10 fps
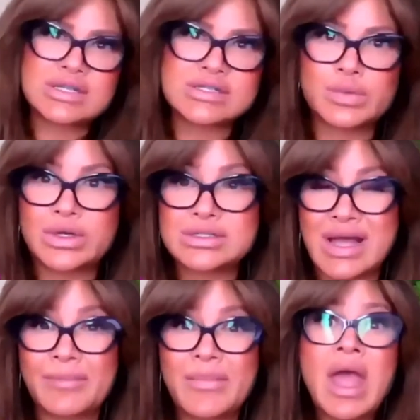does it one
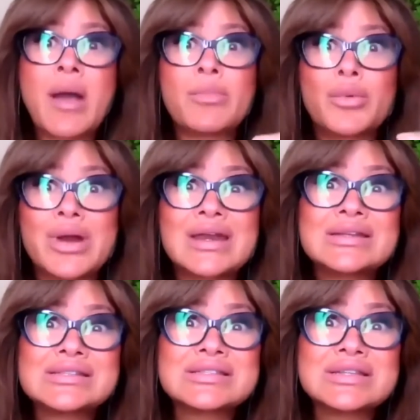time, but when it
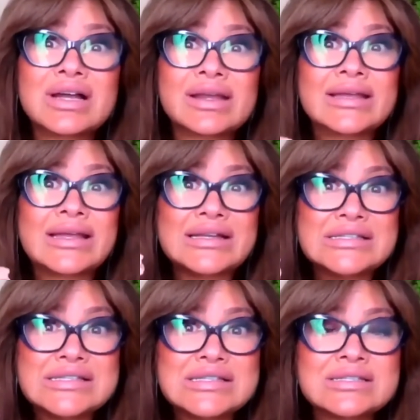is done
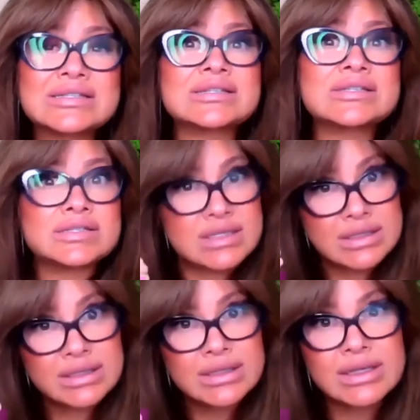
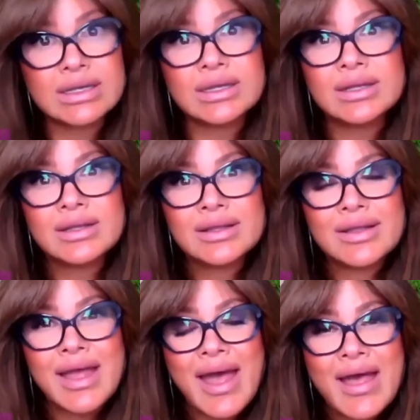consistently,
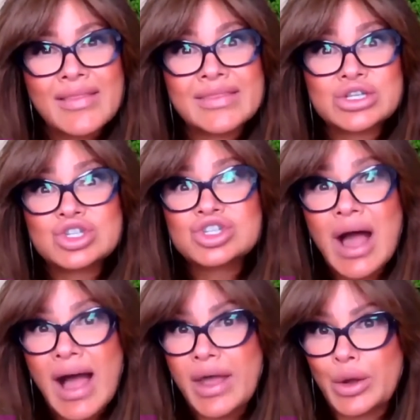the
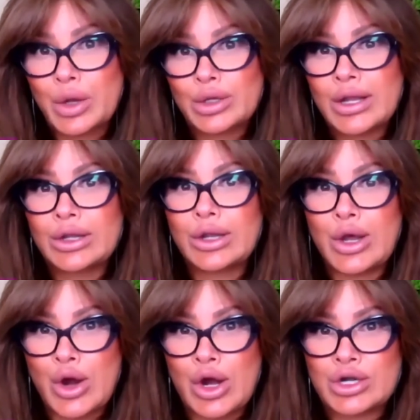child
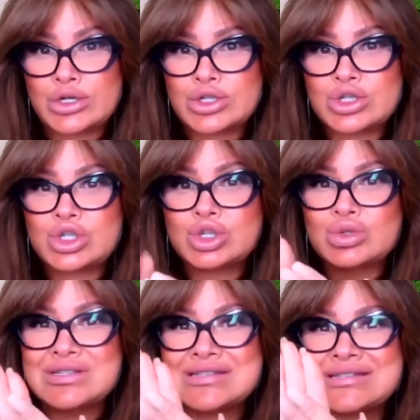learns
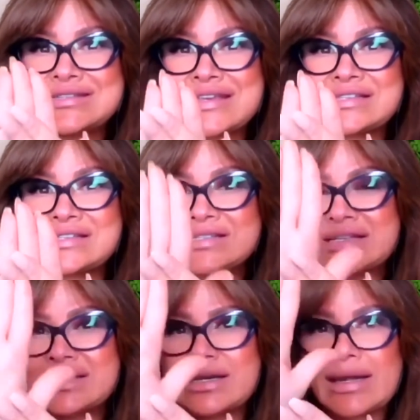to
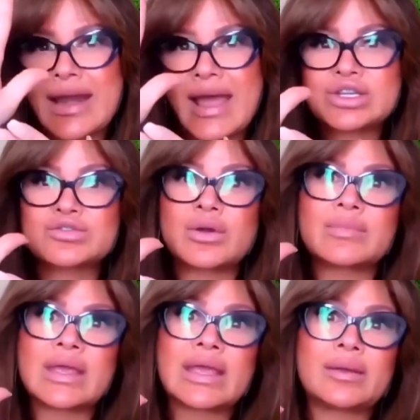disconnect
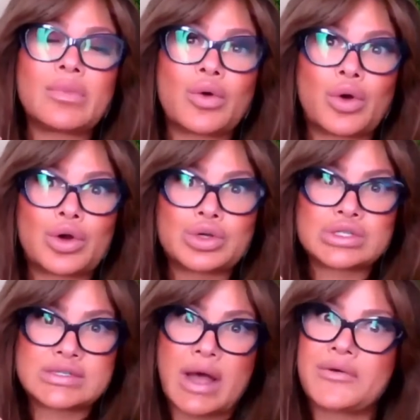from him or
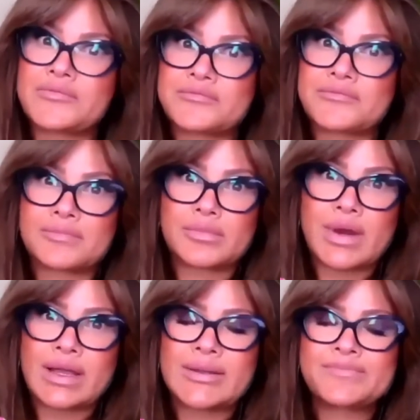herself,
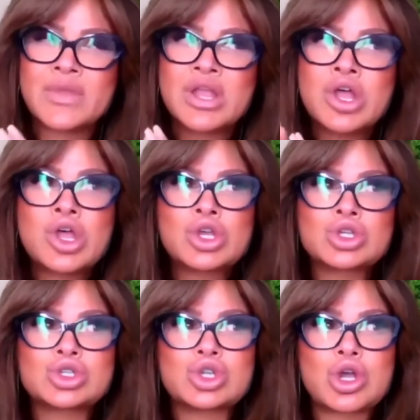right?
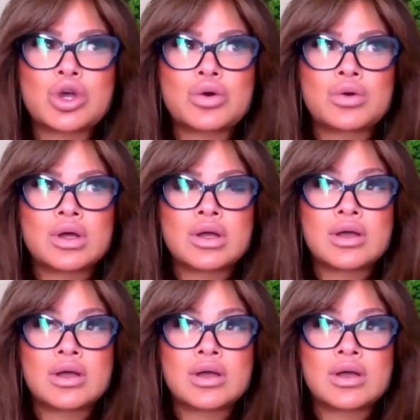So